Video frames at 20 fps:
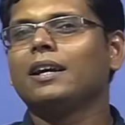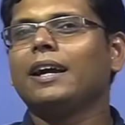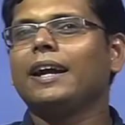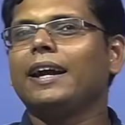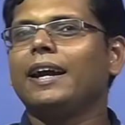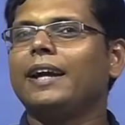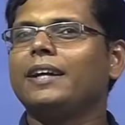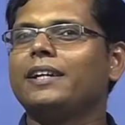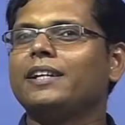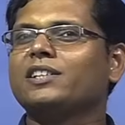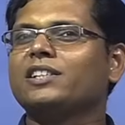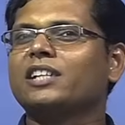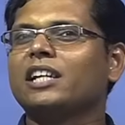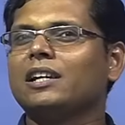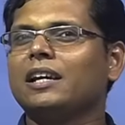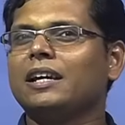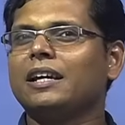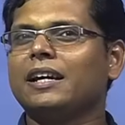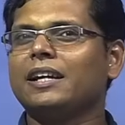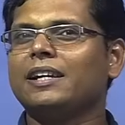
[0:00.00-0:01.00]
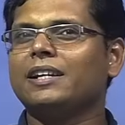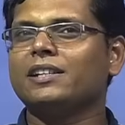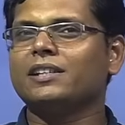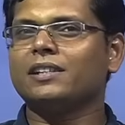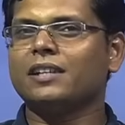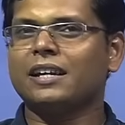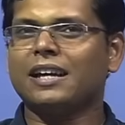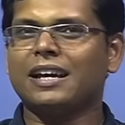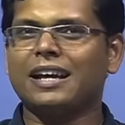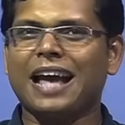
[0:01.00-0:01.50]
it is
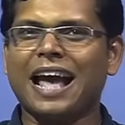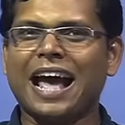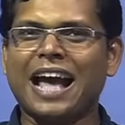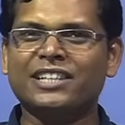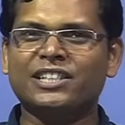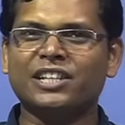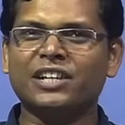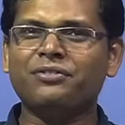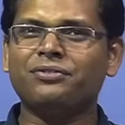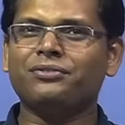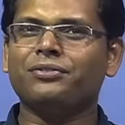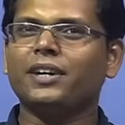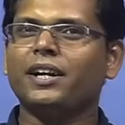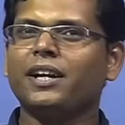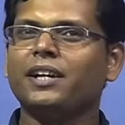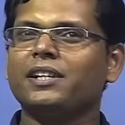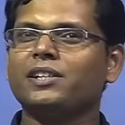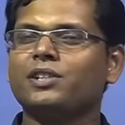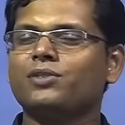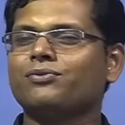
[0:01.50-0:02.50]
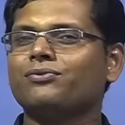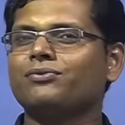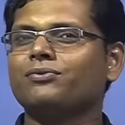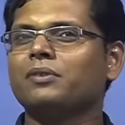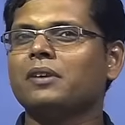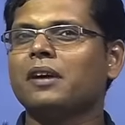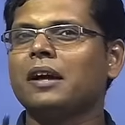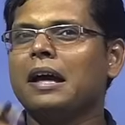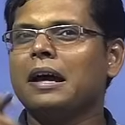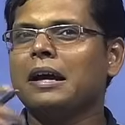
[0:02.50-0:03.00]
as if it
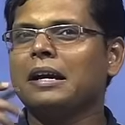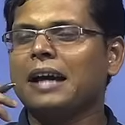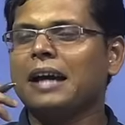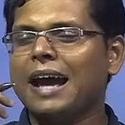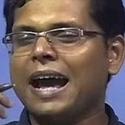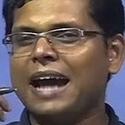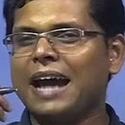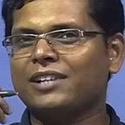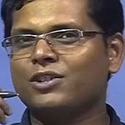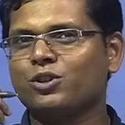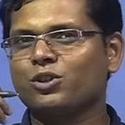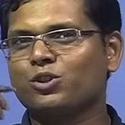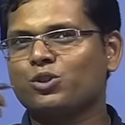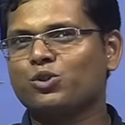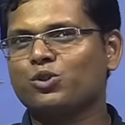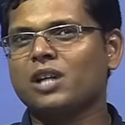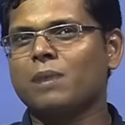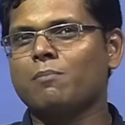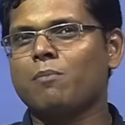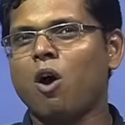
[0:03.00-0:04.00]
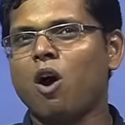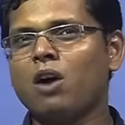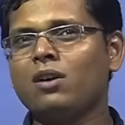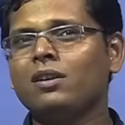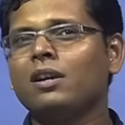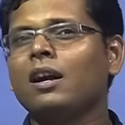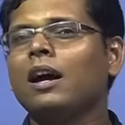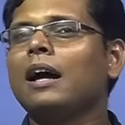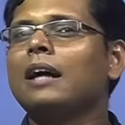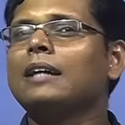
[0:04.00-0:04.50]
has to choose among
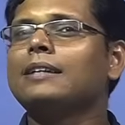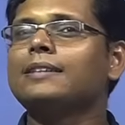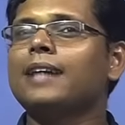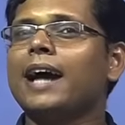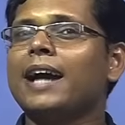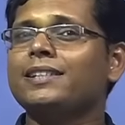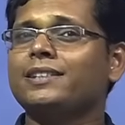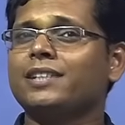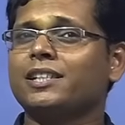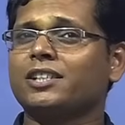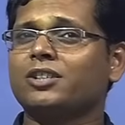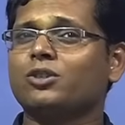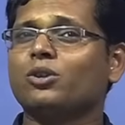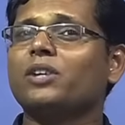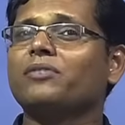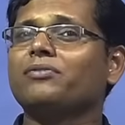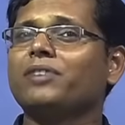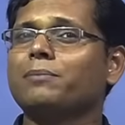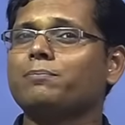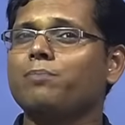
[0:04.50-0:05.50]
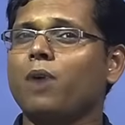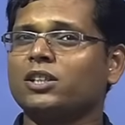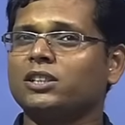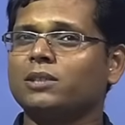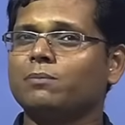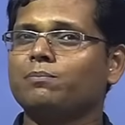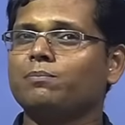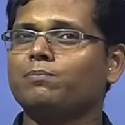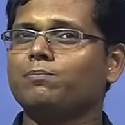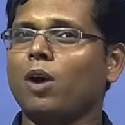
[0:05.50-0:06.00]
962 different
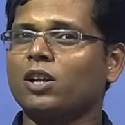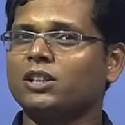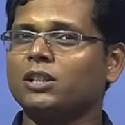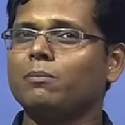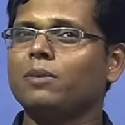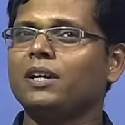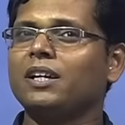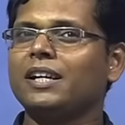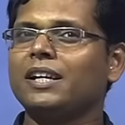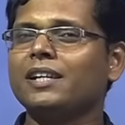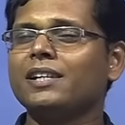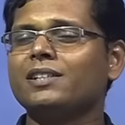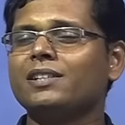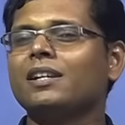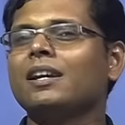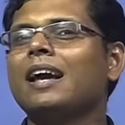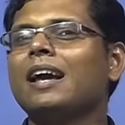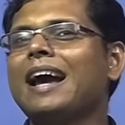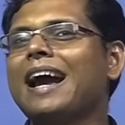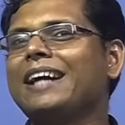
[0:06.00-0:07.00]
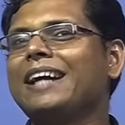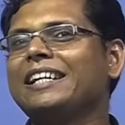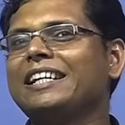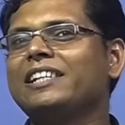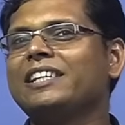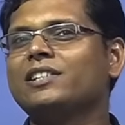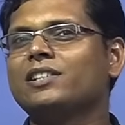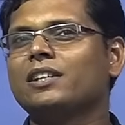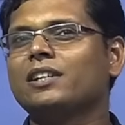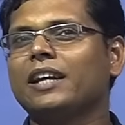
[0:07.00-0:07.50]
possibilities at
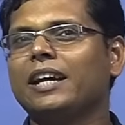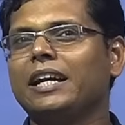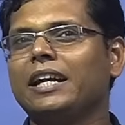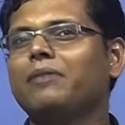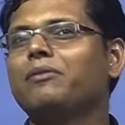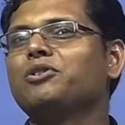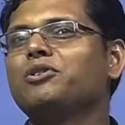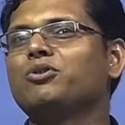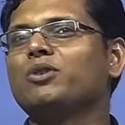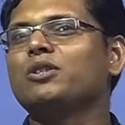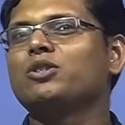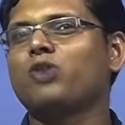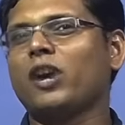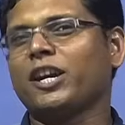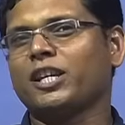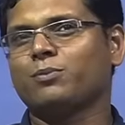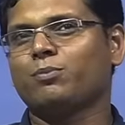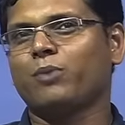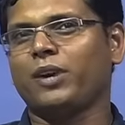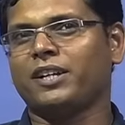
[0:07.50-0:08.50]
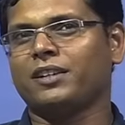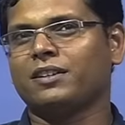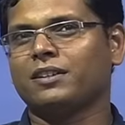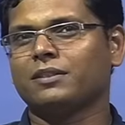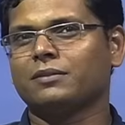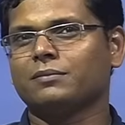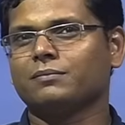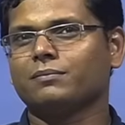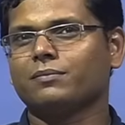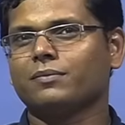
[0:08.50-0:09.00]
each individual choice point,
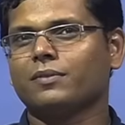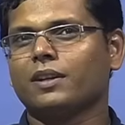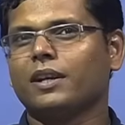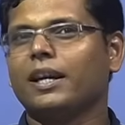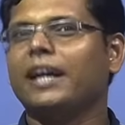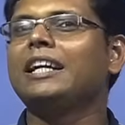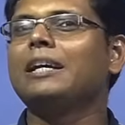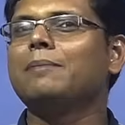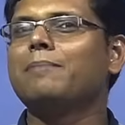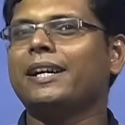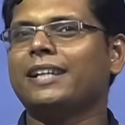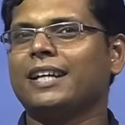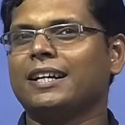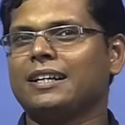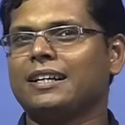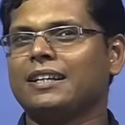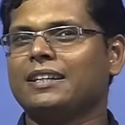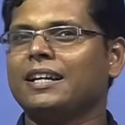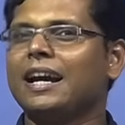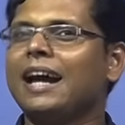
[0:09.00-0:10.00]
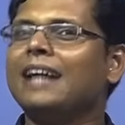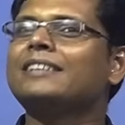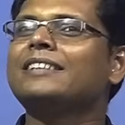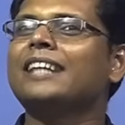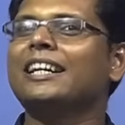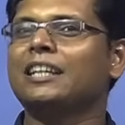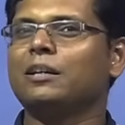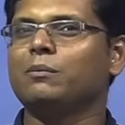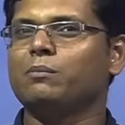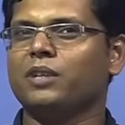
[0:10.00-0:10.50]
independently and
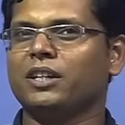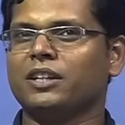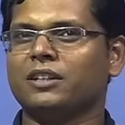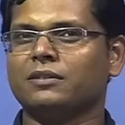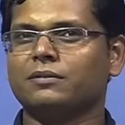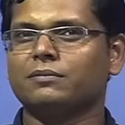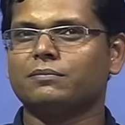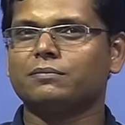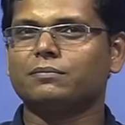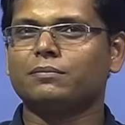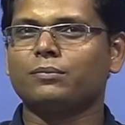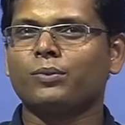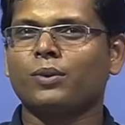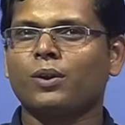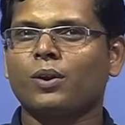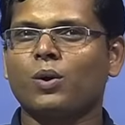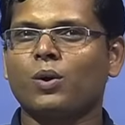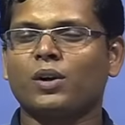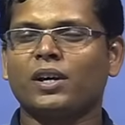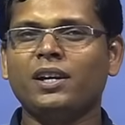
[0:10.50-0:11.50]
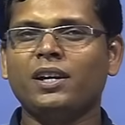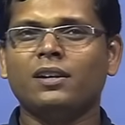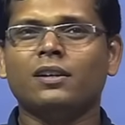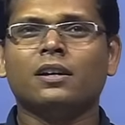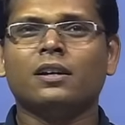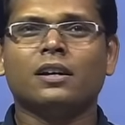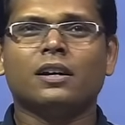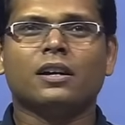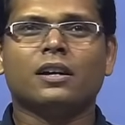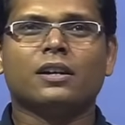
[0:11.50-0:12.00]
randomly. Okay.
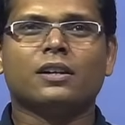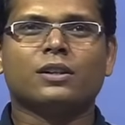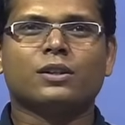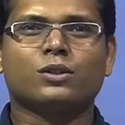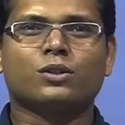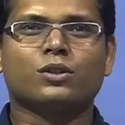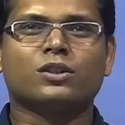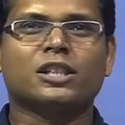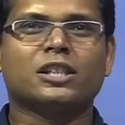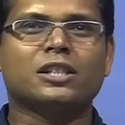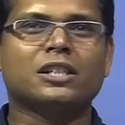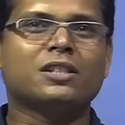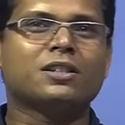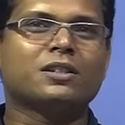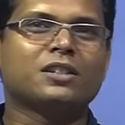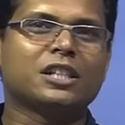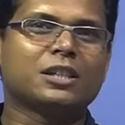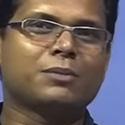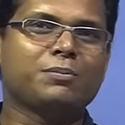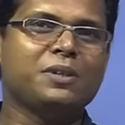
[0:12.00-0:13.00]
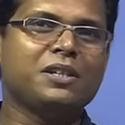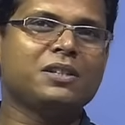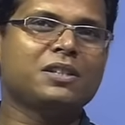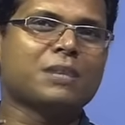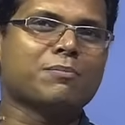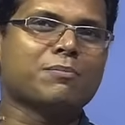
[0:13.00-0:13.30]
So this means the